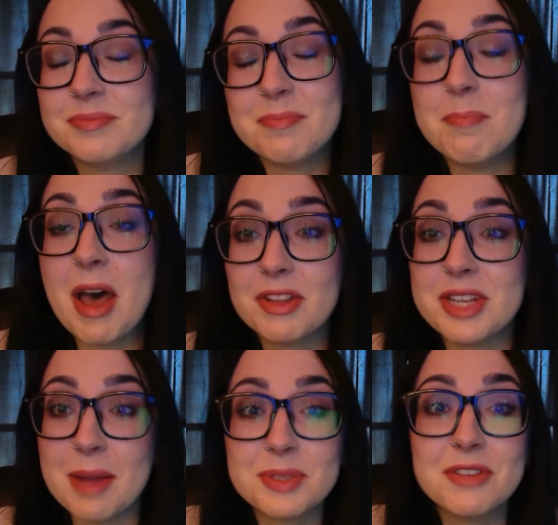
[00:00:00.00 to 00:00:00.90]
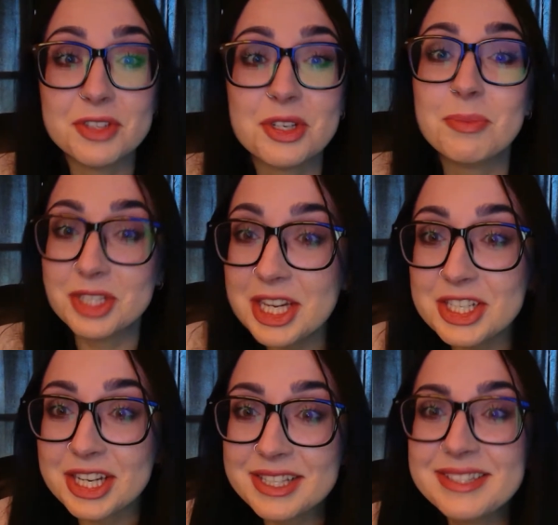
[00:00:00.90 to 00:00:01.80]
maladaptive
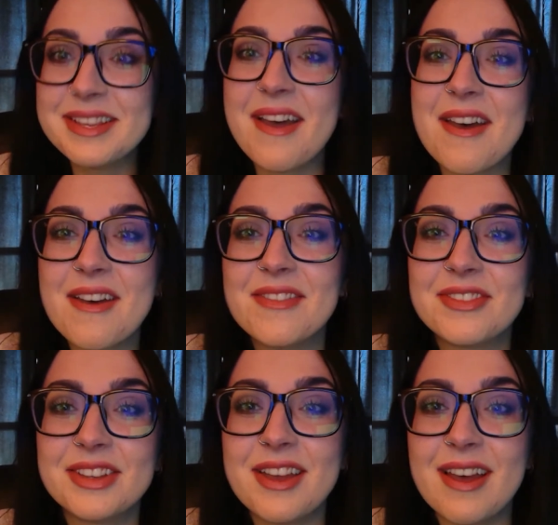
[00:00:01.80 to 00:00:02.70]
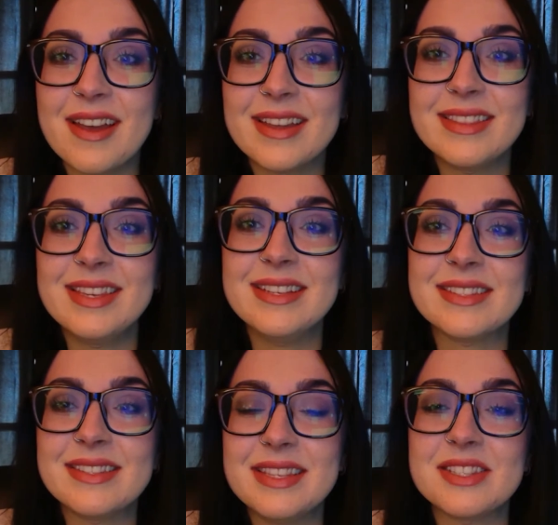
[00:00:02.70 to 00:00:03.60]
interpretations of
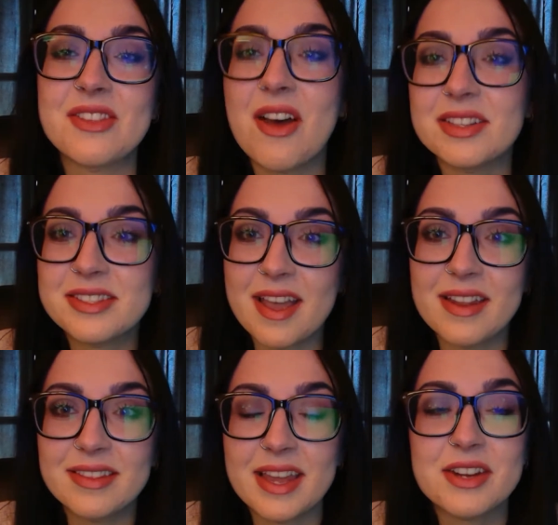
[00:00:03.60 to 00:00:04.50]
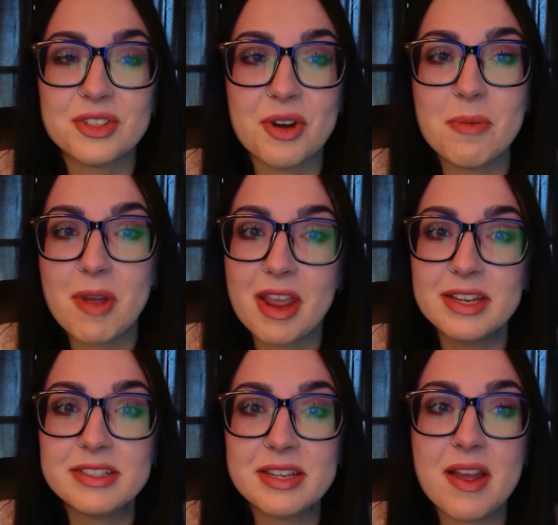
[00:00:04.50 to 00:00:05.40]
these thoughts that enter our
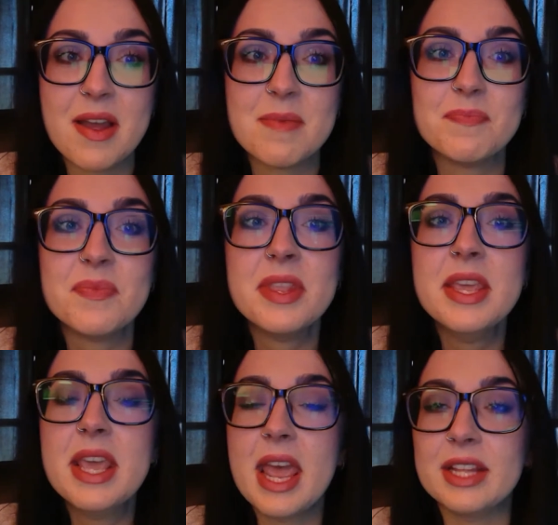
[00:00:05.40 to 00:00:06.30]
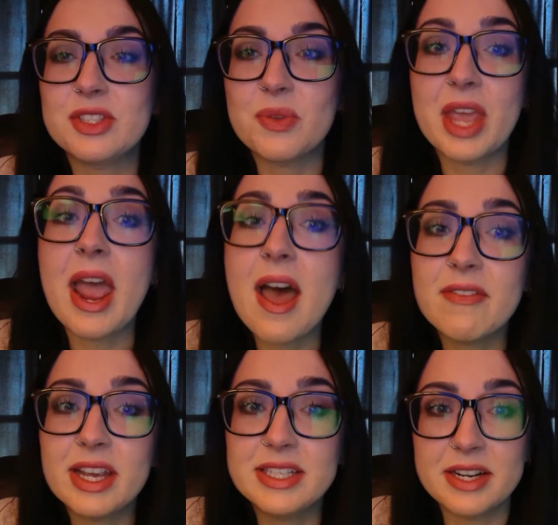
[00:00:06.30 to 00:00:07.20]
mind. And so they
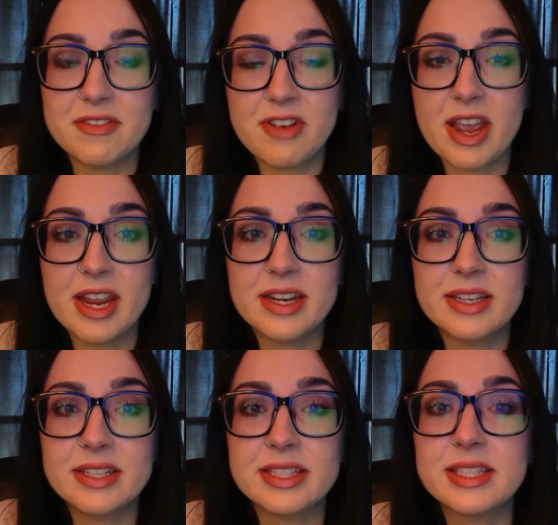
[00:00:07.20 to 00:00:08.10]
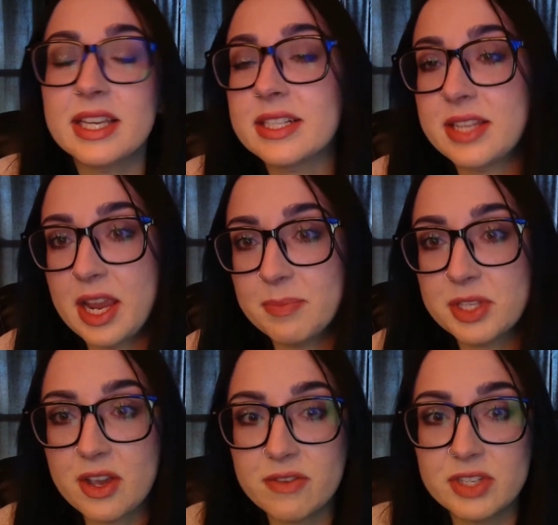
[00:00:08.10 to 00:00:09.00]
have identified 6 types
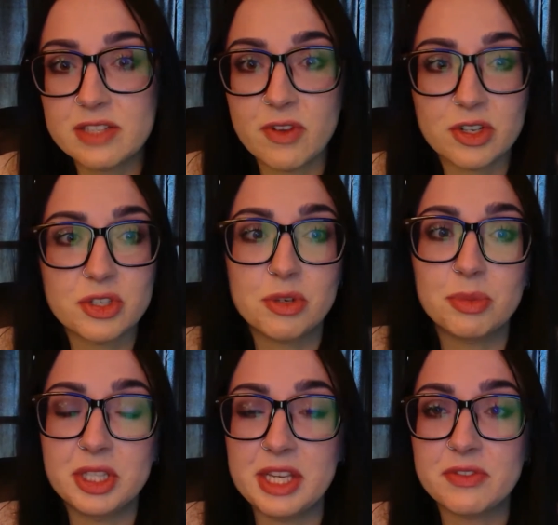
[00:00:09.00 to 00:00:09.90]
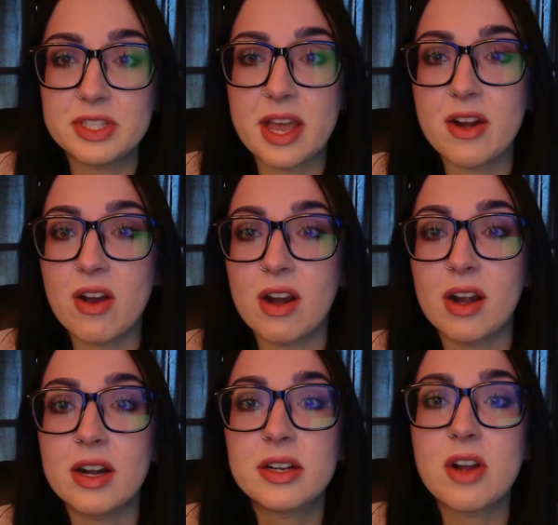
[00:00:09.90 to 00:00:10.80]
of dysfunctional beliefs that
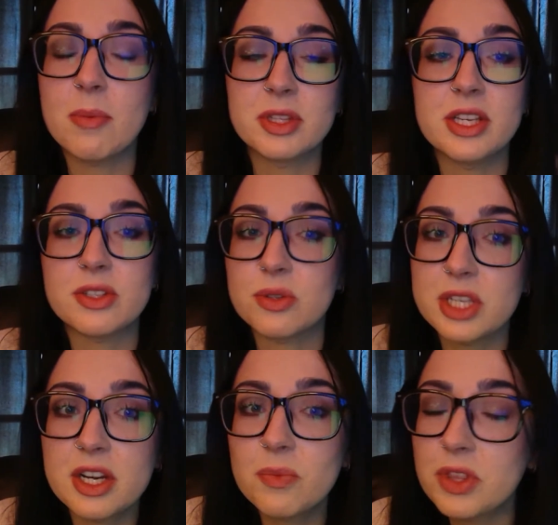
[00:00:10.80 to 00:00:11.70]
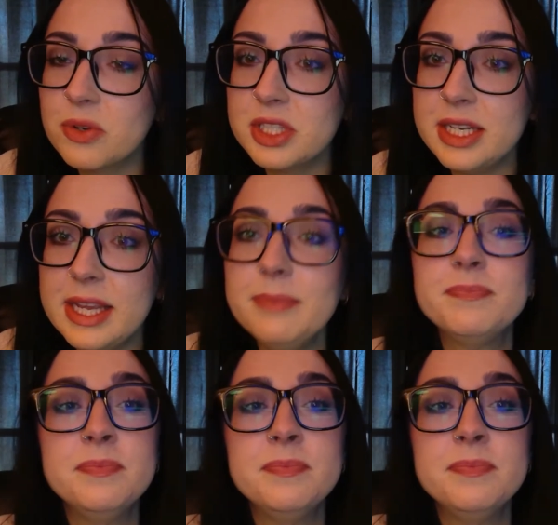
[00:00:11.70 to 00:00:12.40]
are commonly associated with OCD.